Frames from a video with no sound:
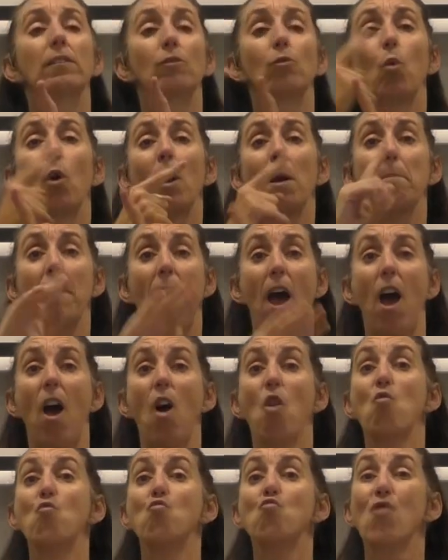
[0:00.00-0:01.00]
Are you
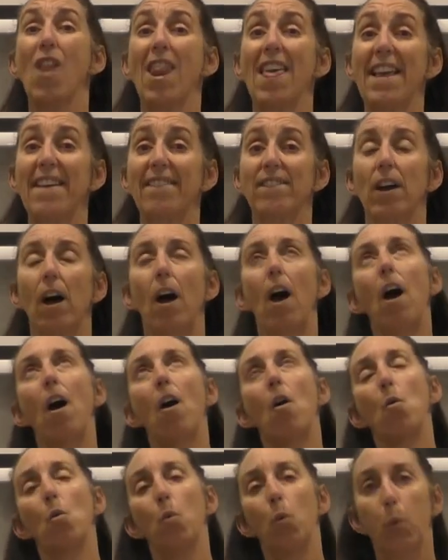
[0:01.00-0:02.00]
talking about
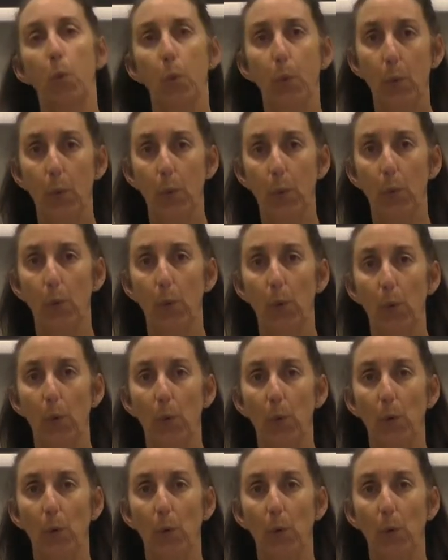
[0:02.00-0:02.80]
being relieved?